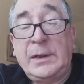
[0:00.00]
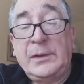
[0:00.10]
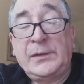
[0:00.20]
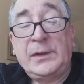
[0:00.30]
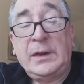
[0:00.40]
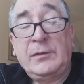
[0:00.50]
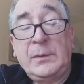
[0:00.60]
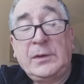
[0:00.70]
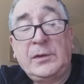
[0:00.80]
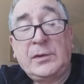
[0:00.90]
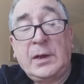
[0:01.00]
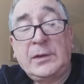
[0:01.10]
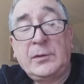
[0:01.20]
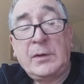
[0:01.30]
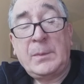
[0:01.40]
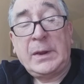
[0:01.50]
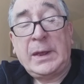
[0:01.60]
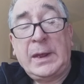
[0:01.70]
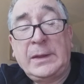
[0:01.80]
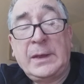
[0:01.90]
It's silly for me to try to
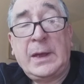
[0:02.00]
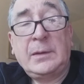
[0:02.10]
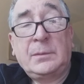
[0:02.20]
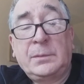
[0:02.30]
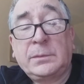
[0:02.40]
replicate that.